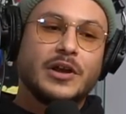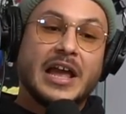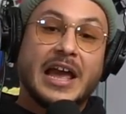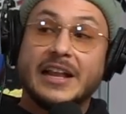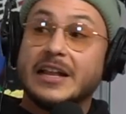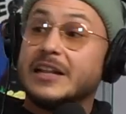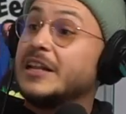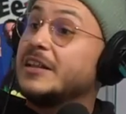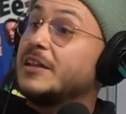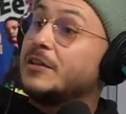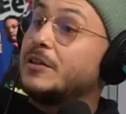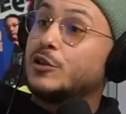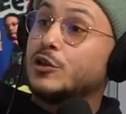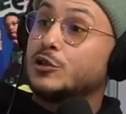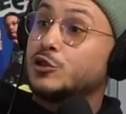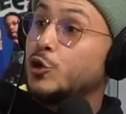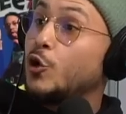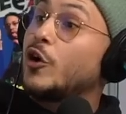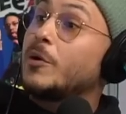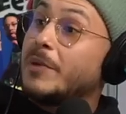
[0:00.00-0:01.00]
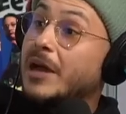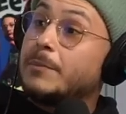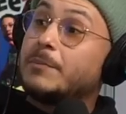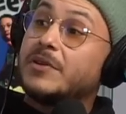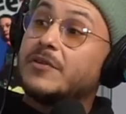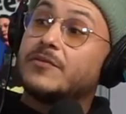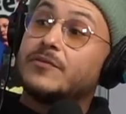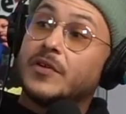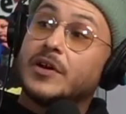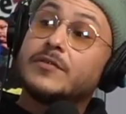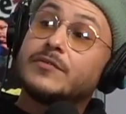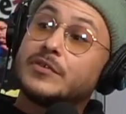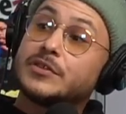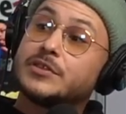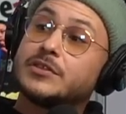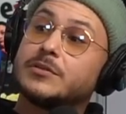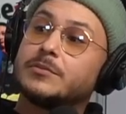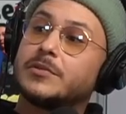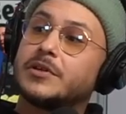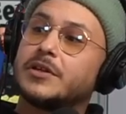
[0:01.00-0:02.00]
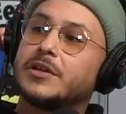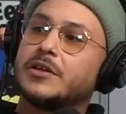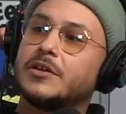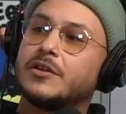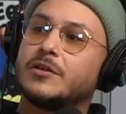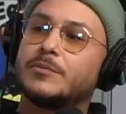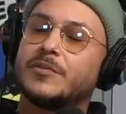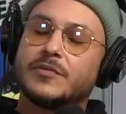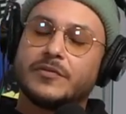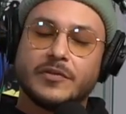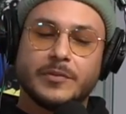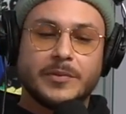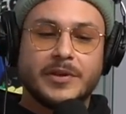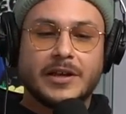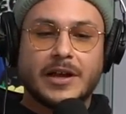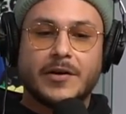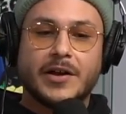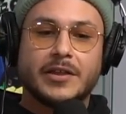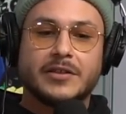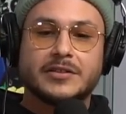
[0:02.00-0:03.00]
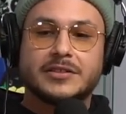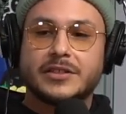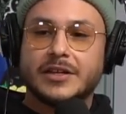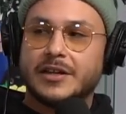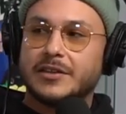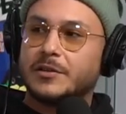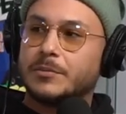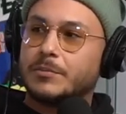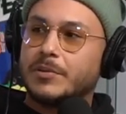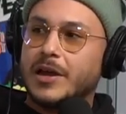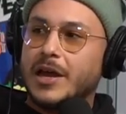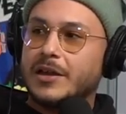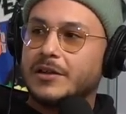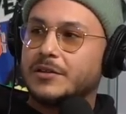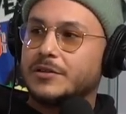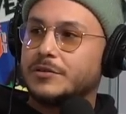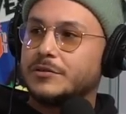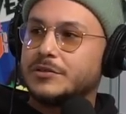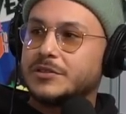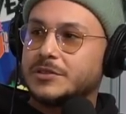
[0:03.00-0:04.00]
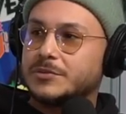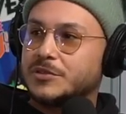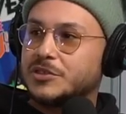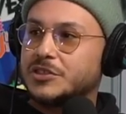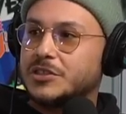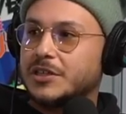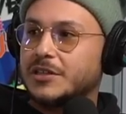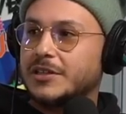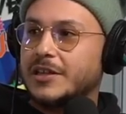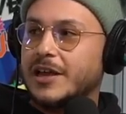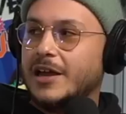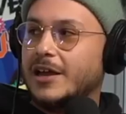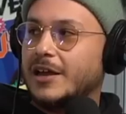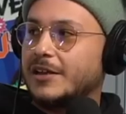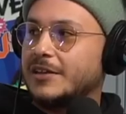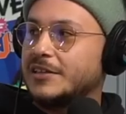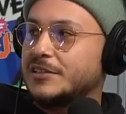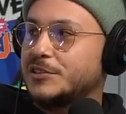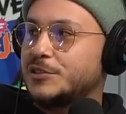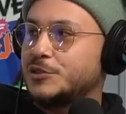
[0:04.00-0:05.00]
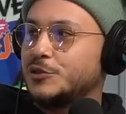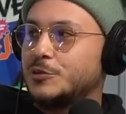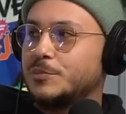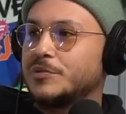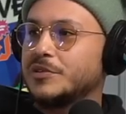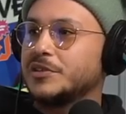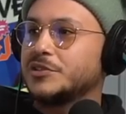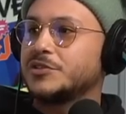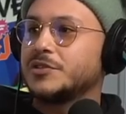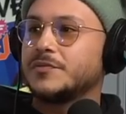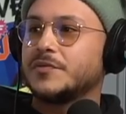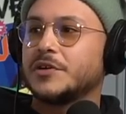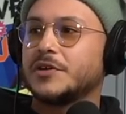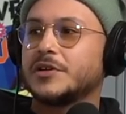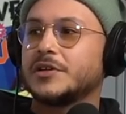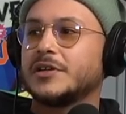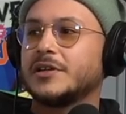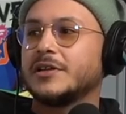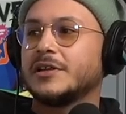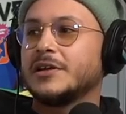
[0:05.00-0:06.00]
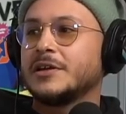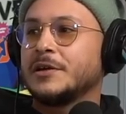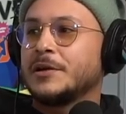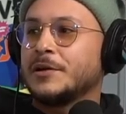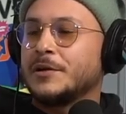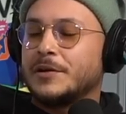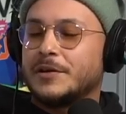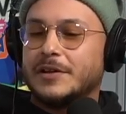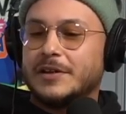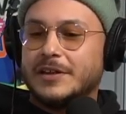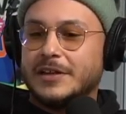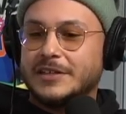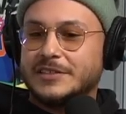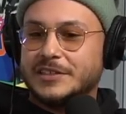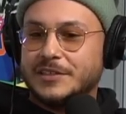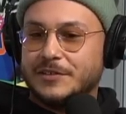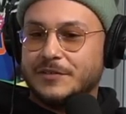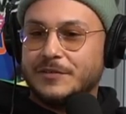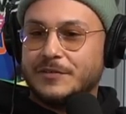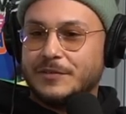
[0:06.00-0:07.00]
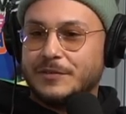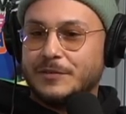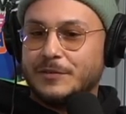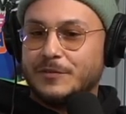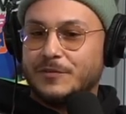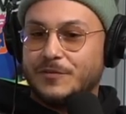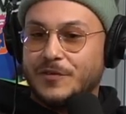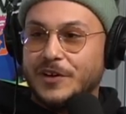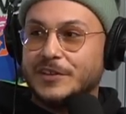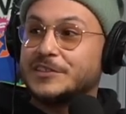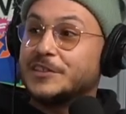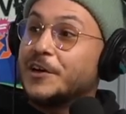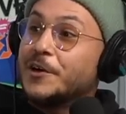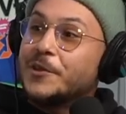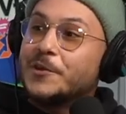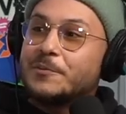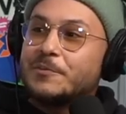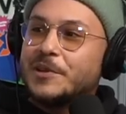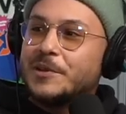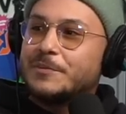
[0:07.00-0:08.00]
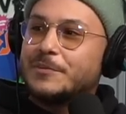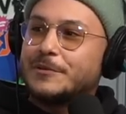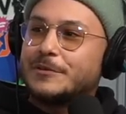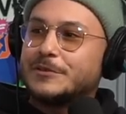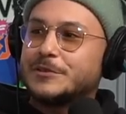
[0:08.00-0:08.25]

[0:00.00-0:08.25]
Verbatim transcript: And the tour might be fun for somebody, you know, but for me, I'd rather stay at the pad and do some shit that is super introverted and isn't fun to other people.